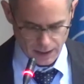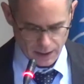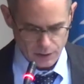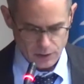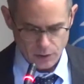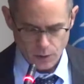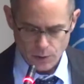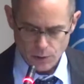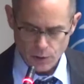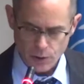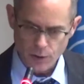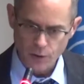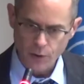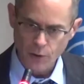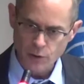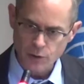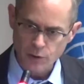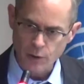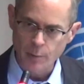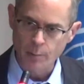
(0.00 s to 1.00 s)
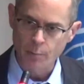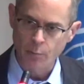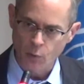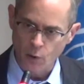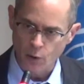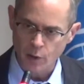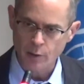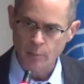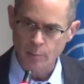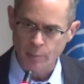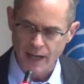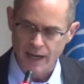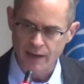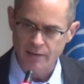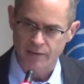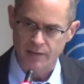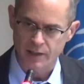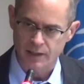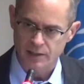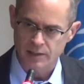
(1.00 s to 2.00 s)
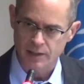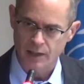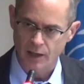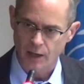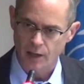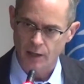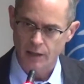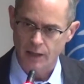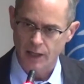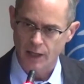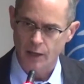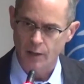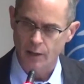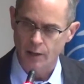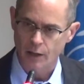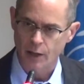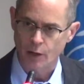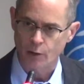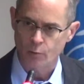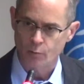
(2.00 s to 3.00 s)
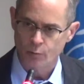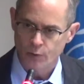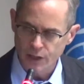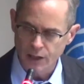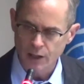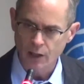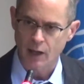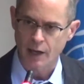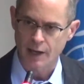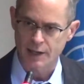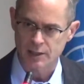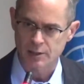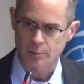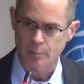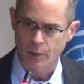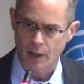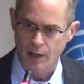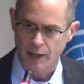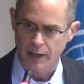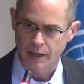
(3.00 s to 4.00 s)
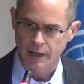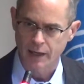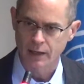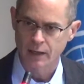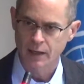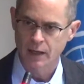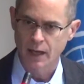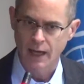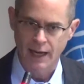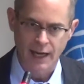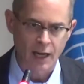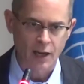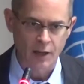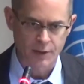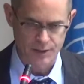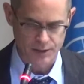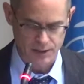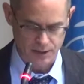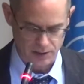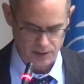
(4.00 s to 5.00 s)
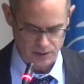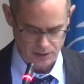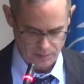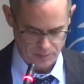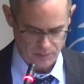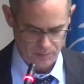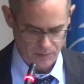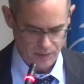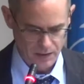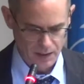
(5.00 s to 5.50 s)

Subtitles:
So those are important benefits that are realized by a health system